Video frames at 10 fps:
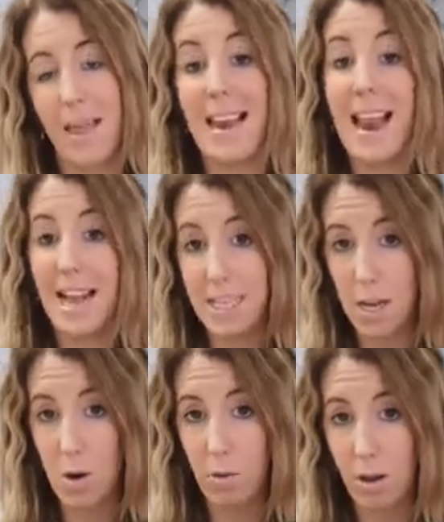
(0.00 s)
They last
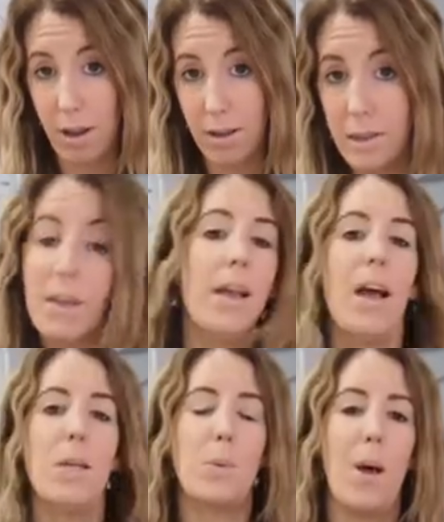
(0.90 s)
longer
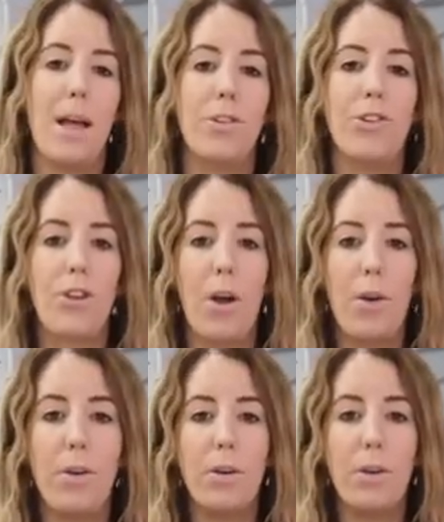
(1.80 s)
as well,
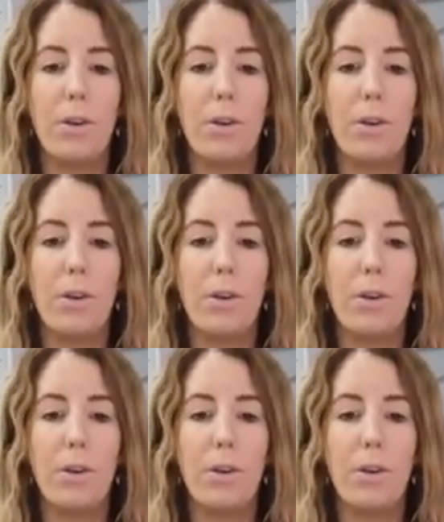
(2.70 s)
so